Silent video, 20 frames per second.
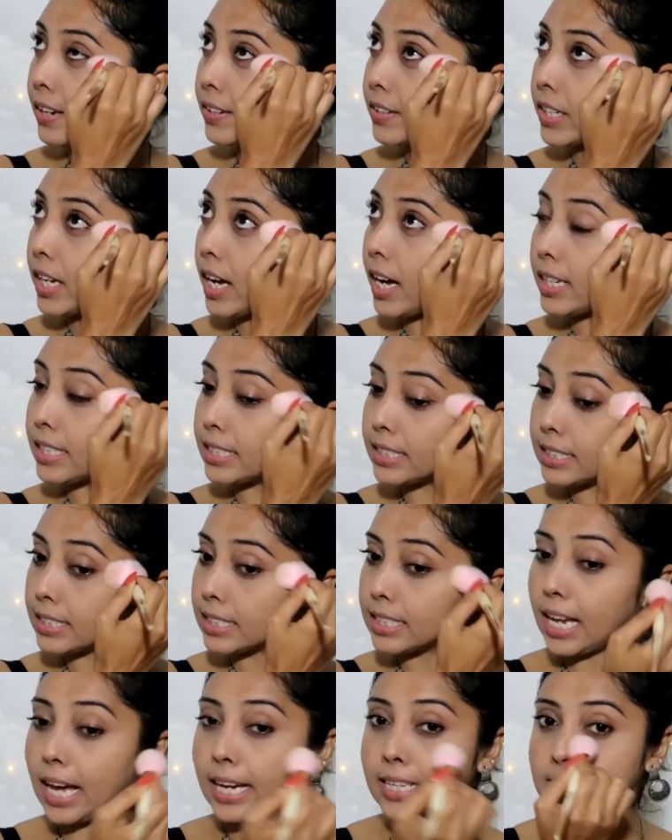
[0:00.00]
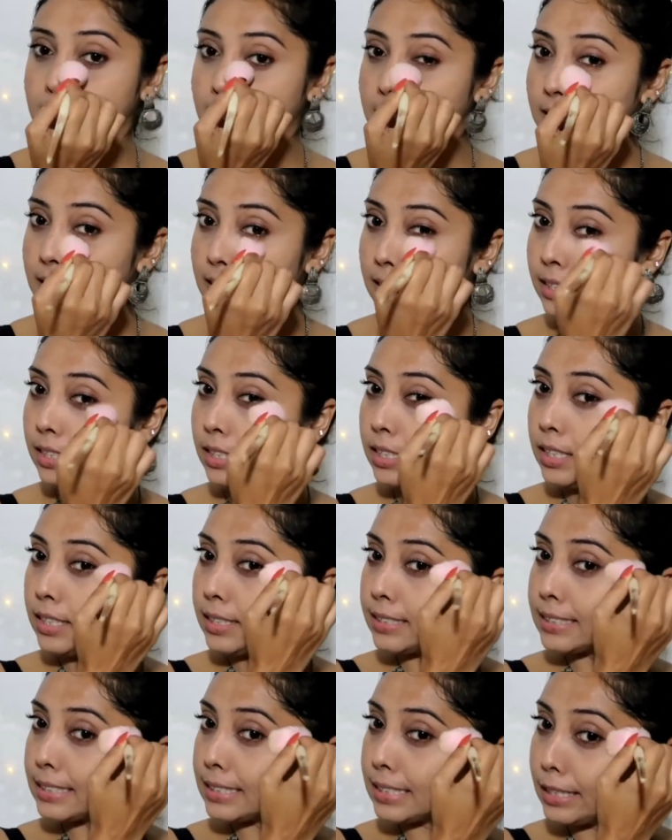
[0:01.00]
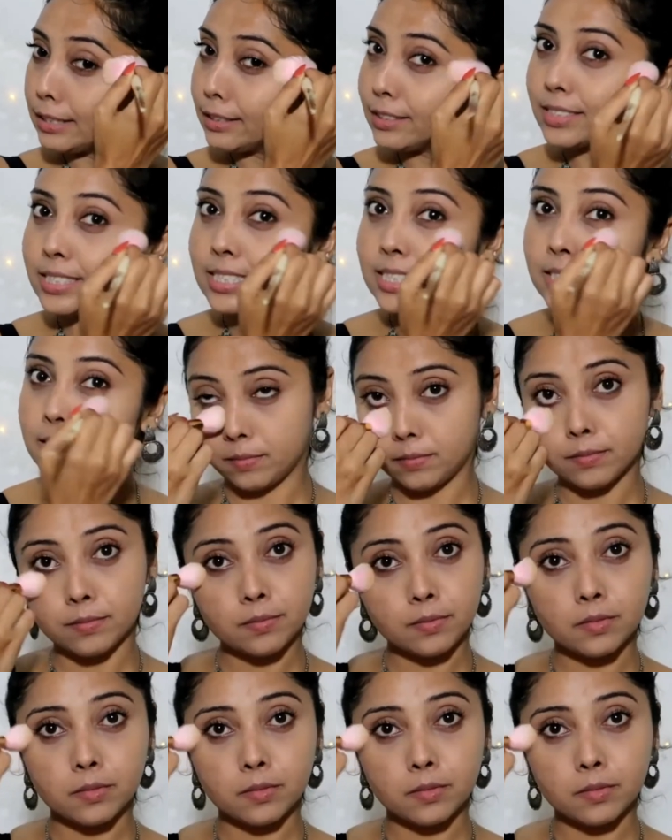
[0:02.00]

area is nicely sealed in.